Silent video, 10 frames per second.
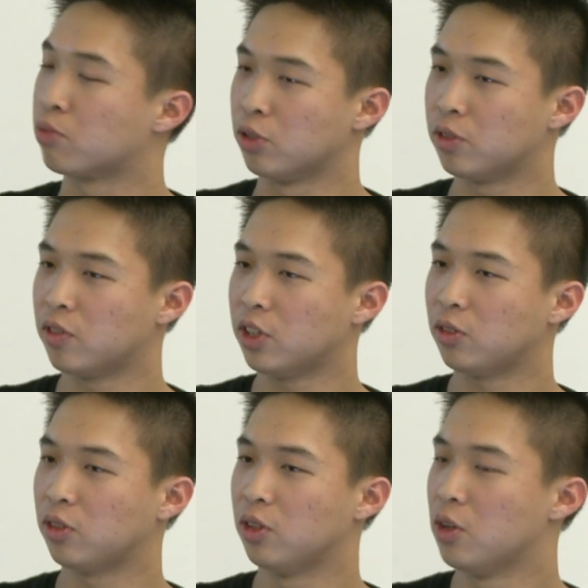proof of
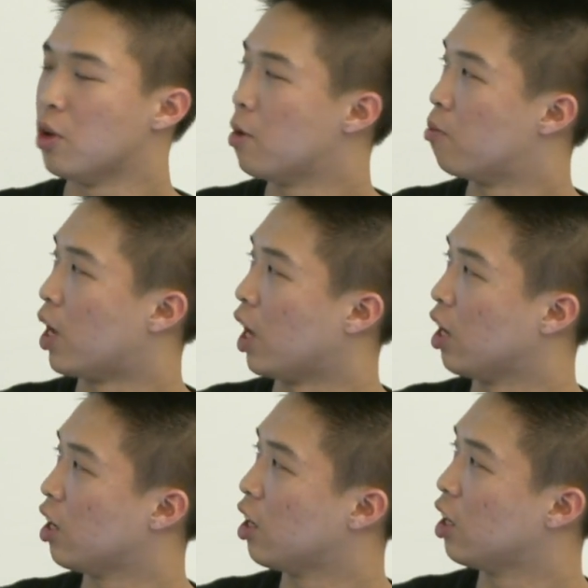this,
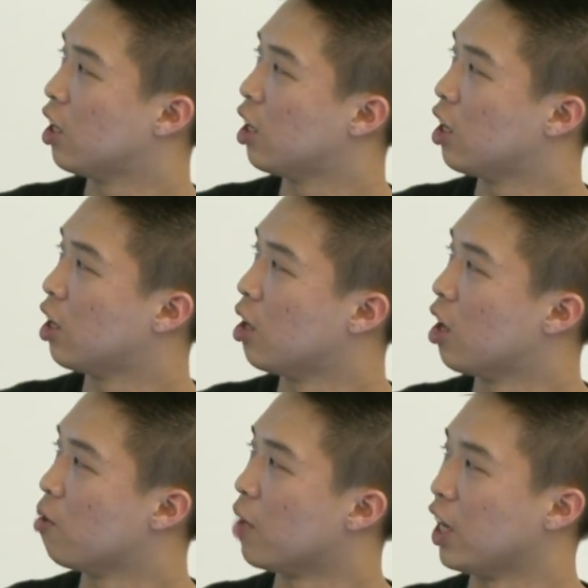but
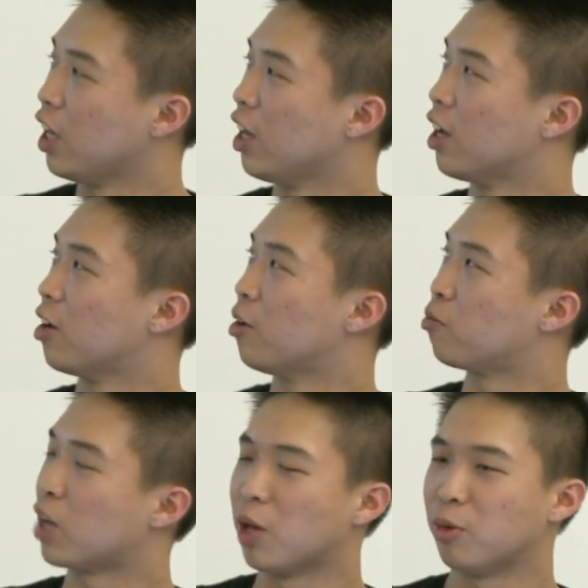many
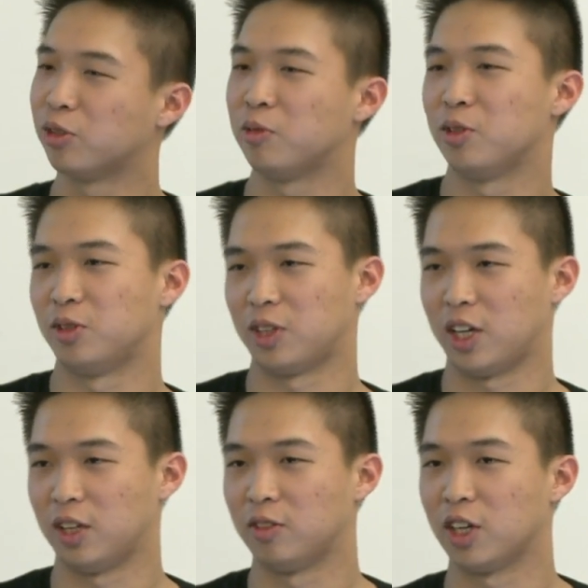problems in computer
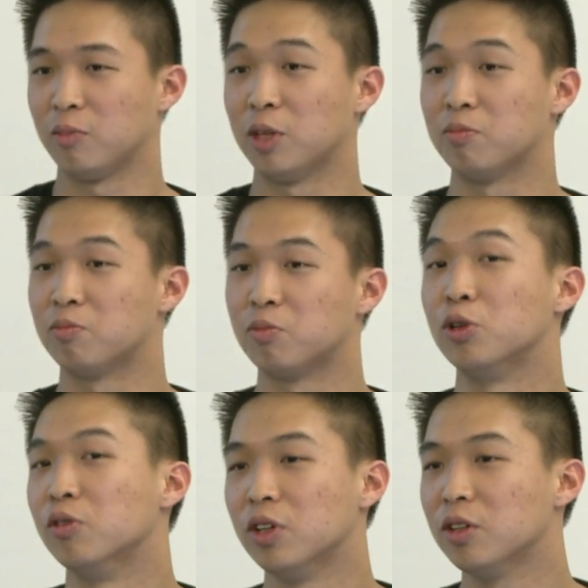science can be
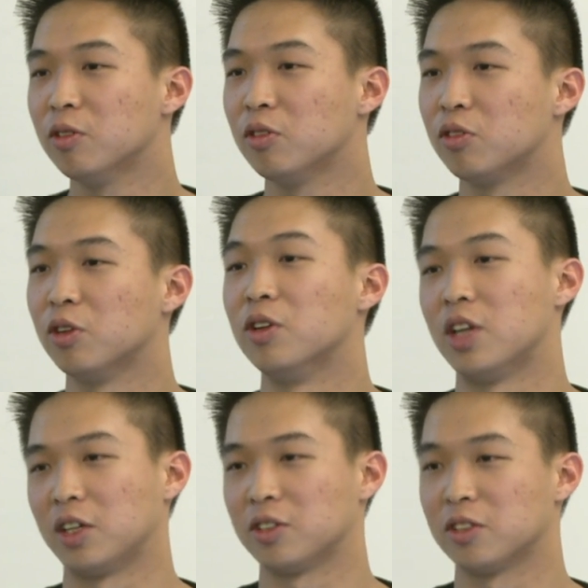proven through
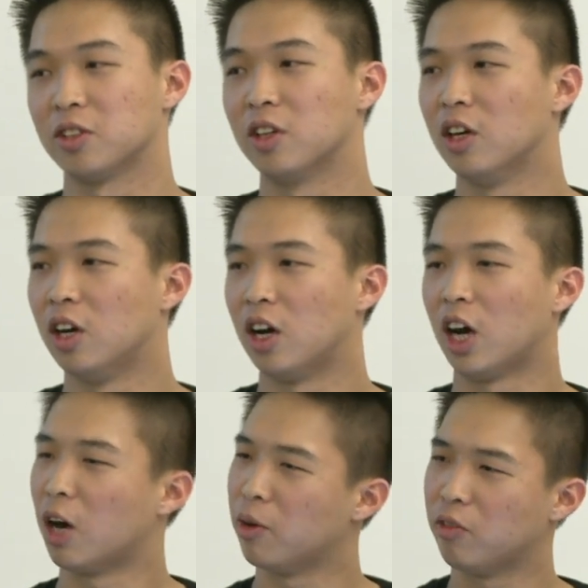induction. Uh,
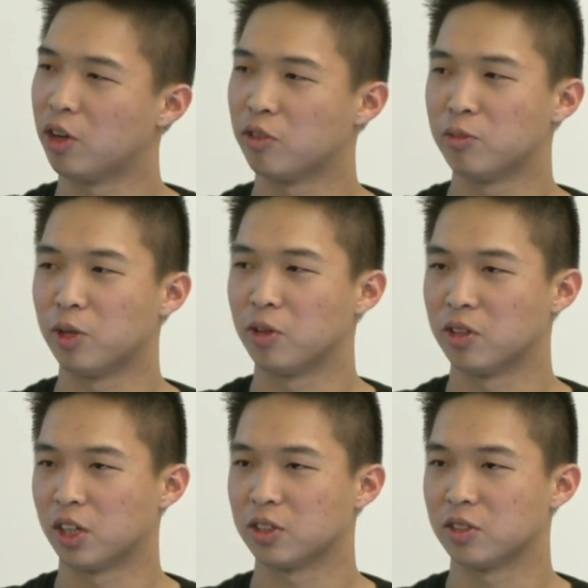how many of you are familiar with
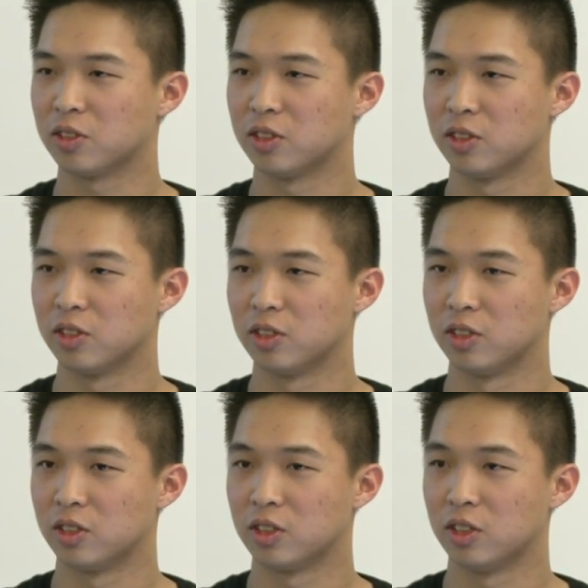induction?
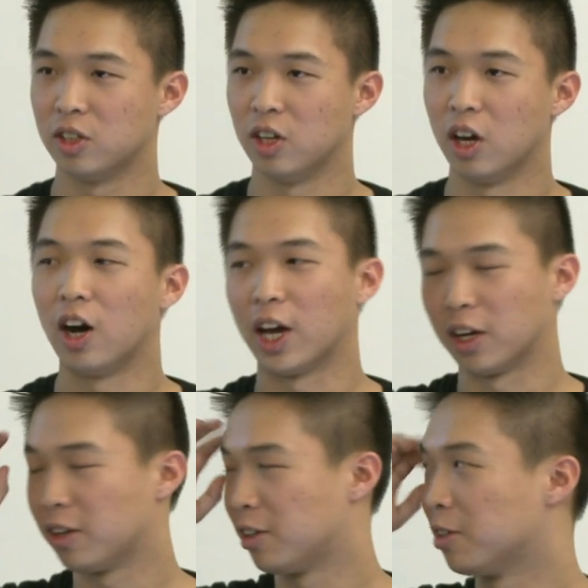Okay,
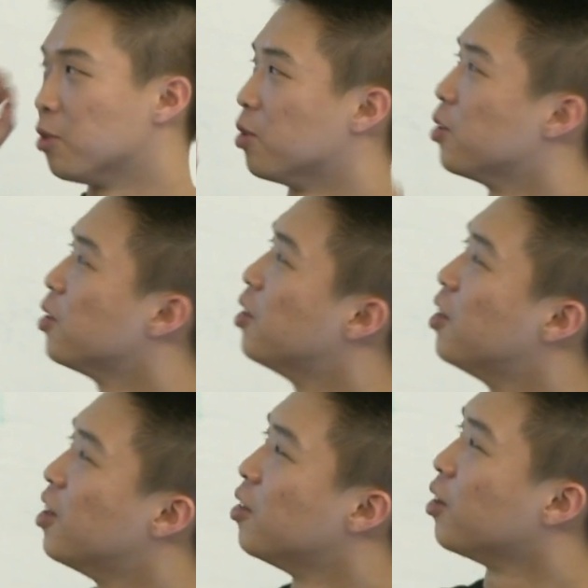cool.
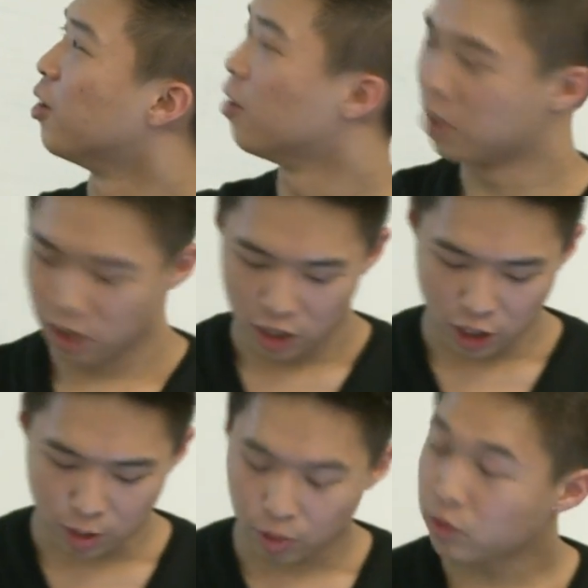So you
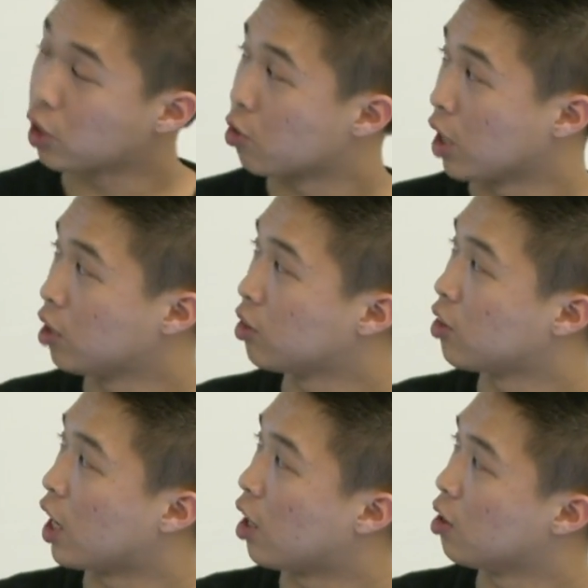can prove the correctness of
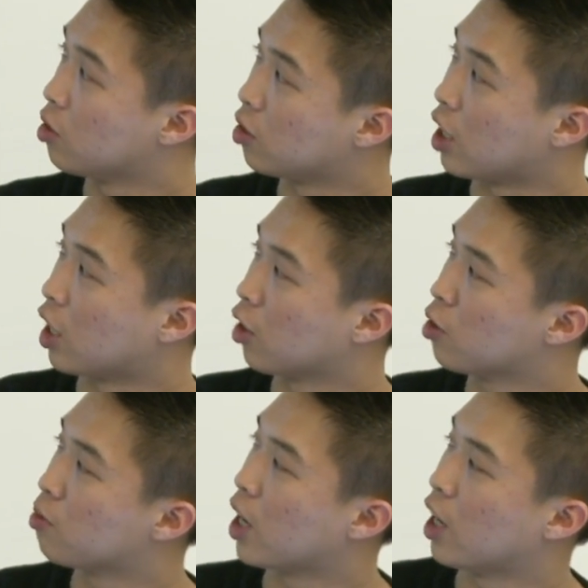the, uh, this
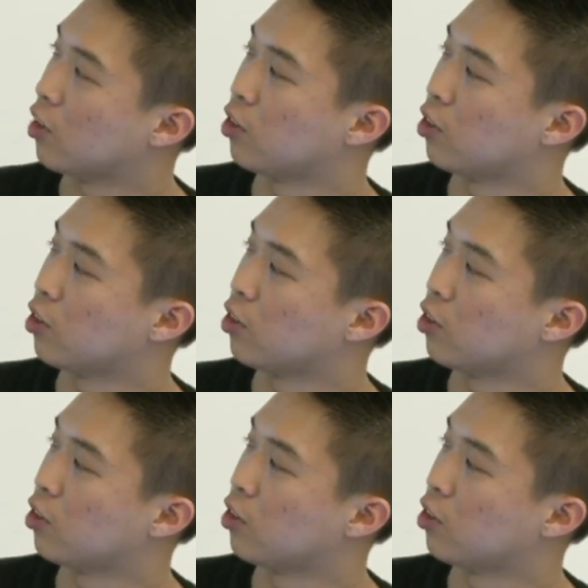algorithm by